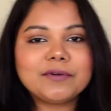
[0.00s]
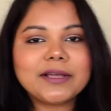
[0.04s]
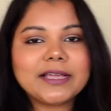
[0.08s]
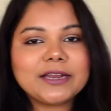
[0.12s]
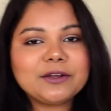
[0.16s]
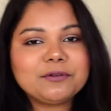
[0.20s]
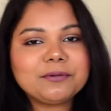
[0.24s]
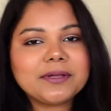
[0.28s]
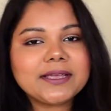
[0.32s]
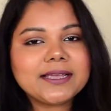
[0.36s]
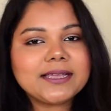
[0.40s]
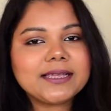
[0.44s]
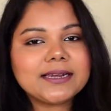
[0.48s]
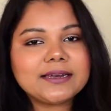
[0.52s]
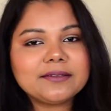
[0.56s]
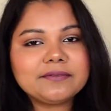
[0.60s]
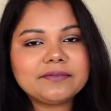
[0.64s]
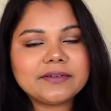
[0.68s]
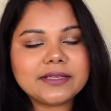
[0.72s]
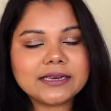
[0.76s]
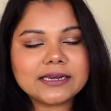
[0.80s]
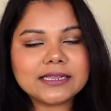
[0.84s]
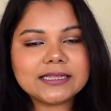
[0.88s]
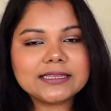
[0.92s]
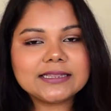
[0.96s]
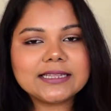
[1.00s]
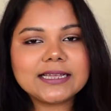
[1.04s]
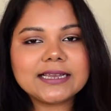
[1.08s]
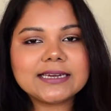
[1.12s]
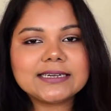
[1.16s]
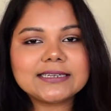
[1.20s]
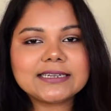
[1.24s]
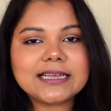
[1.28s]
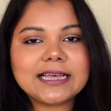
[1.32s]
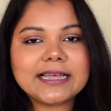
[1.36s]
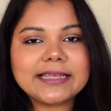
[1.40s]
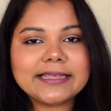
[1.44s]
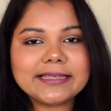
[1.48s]
Why do I get a feeling
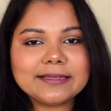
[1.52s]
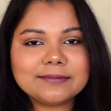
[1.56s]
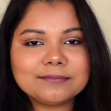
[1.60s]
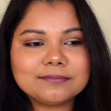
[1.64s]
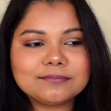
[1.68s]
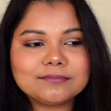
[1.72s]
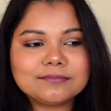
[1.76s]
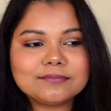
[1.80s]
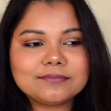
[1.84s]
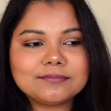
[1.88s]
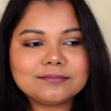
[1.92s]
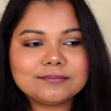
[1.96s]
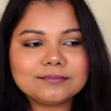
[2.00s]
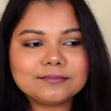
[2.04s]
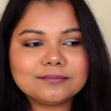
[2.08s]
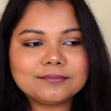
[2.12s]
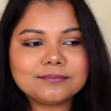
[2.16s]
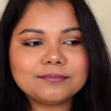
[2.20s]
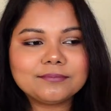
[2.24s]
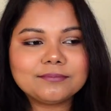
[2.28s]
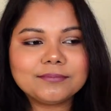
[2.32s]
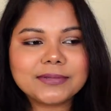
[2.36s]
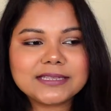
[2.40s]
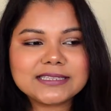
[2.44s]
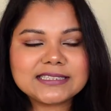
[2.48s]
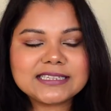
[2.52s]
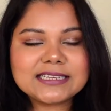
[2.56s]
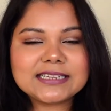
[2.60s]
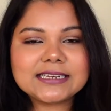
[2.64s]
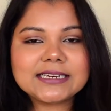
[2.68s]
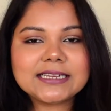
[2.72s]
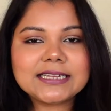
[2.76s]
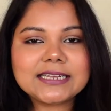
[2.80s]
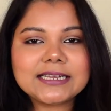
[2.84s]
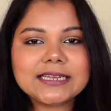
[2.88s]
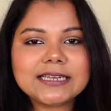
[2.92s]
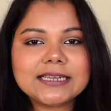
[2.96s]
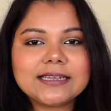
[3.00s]
that I am
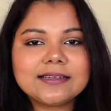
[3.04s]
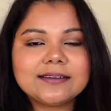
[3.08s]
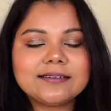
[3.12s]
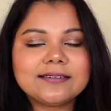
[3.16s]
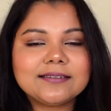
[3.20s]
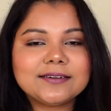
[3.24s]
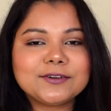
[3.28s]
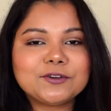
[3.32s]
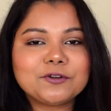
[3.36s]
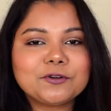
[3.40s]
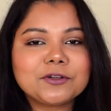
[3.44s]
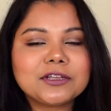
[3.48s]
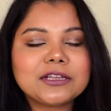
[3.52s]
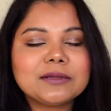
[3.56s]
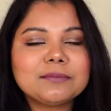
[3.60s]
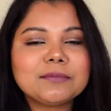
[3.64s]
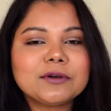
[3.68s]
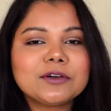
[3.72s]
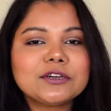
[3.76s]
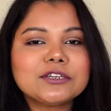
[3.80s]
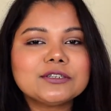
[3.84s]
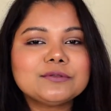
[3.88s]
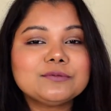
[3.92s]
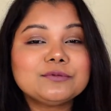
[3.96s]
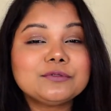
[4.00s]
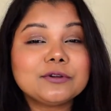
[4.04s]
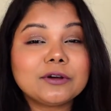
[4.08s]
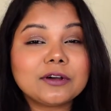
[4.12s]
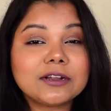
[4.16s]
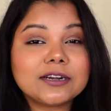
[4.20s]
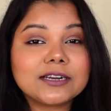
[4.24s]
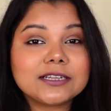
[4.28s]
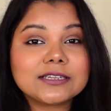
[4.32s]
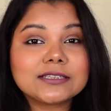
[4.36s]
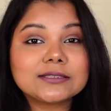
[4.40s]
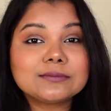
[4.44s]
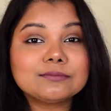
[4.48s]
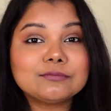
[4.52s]
basically talking about
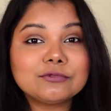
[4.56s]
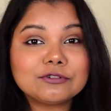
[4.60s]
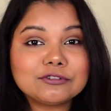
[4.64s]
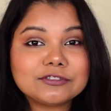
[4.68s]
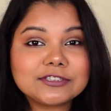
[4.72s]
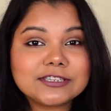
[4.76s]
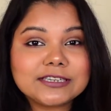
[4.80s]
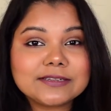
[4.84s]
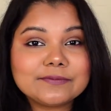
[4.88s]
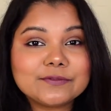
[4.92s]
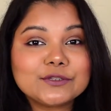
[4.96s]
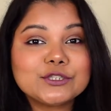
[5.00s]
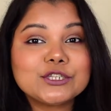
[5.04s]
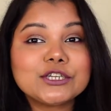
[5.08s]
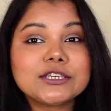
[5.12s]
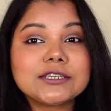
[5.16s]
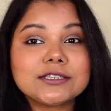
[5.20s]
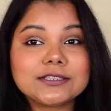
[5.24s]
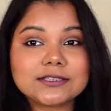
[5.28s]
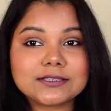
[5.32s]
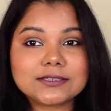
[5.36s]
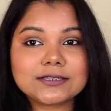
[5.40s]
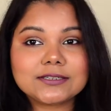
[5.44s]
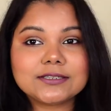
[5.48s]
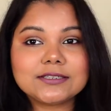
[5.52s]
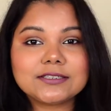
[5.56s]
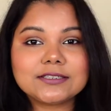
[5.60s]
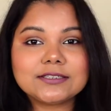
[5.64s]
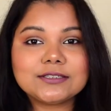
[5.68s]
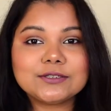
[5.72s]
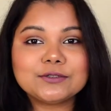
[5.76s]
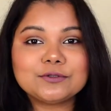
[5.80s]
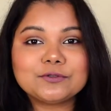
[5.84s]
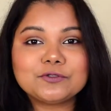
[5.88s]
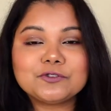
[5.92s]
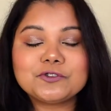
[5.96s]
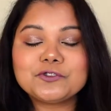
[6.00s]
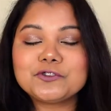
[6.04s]
products mostly which are
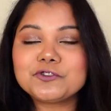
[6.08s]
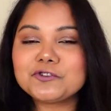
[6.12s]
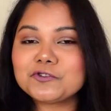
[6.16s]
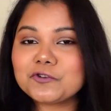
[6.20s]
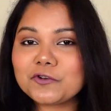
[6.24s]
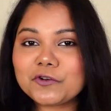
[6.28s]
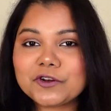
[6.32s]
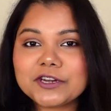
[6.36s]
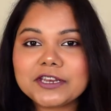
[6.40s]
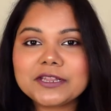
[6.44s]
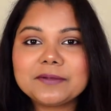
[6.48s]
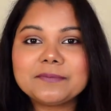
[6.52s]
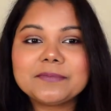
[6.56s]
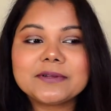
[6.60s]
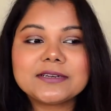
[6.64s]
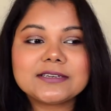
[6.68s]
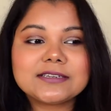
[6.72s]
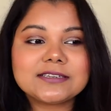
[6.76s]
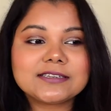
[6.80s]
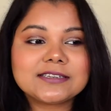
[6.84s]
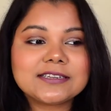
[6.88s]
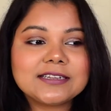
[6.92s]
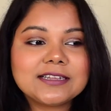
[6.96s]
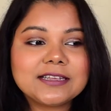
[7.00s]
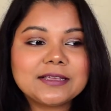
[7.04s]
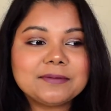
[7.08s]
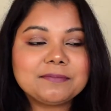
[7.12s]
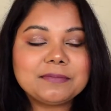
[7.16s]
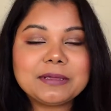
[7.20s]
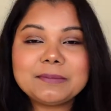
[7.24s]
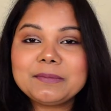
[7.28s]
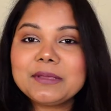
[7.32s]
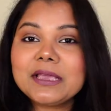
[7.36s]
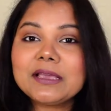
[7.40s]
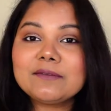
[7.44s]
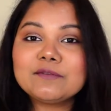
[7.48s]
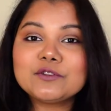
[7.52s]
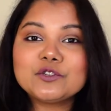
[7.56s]
discontinued? Sorry, but
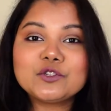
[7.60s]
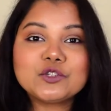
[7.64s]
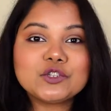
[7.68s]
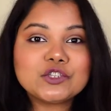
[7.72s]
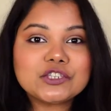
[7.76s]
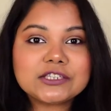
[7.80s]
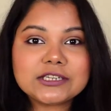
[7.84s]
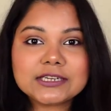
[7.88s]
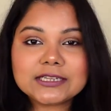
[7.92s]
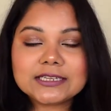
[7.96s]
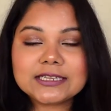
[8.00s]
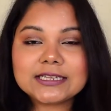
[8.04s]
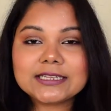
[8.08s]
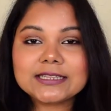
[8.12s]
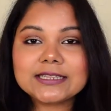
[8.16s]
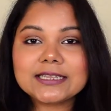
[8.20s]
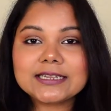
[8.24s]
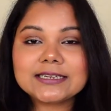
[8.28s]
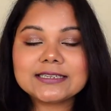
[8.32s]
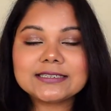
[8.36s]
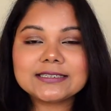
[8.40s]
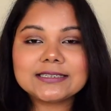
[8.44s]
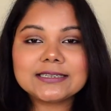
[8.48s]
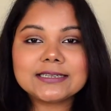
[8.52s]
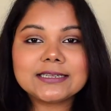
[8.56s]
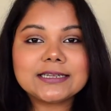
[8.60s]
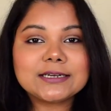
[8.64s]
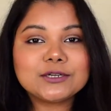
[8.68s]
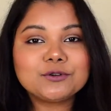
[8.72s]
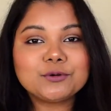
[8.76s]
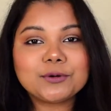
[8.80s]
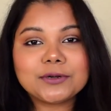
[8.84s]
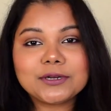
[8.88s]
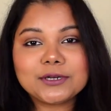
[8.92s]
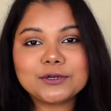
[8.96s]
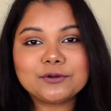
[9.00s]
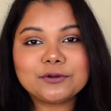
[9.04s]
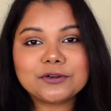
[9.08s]
maybe I was just lucky that year
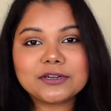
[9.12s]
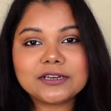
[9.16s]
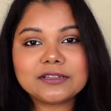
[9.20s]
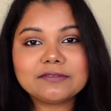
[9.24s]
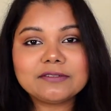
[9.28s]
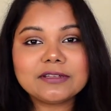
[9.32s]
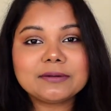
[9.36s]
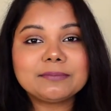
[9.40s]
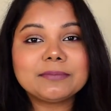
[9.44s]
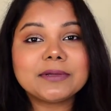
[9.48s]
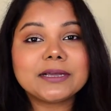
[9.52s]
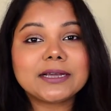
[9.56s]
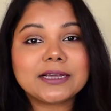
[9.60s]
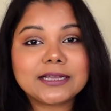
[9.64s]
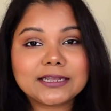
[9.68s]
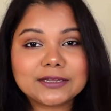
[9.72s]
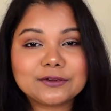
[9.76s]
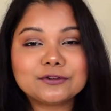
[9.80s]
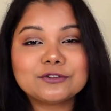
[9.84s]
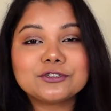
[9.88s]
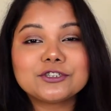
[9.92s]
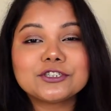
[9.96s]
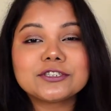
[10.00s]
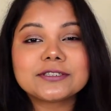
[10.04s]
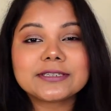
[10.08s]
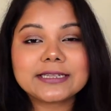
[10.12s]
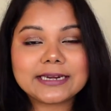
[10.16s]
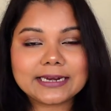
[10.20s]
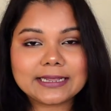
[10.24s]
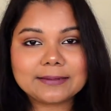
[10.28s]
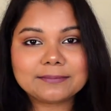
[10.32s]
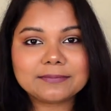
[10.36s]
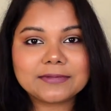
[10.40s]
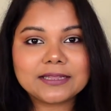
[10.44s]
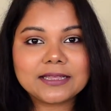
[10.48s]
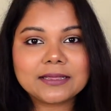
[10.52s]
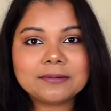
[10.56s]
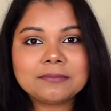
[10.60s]
2021 mein I could just
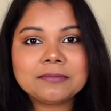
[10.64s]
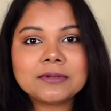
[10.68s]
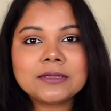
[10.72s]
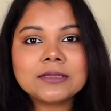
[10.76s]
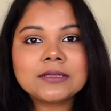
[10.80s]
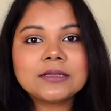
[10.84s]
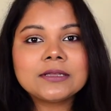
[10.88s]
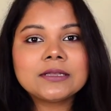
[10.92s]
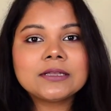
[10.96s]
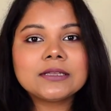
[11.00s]
grab them.